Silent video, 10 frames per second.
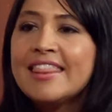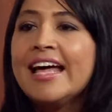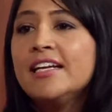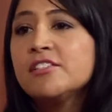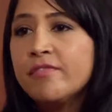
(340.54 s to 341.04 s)

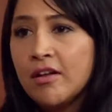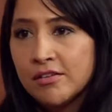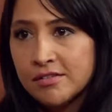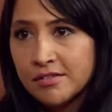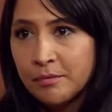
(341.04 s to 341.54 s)
That is
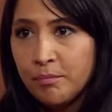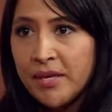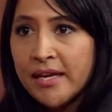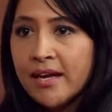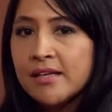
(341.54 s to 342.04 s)
false.
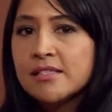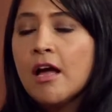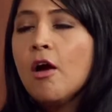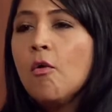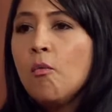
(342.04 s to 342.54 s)
Because
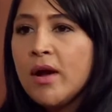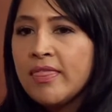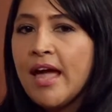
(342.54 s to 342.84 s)
with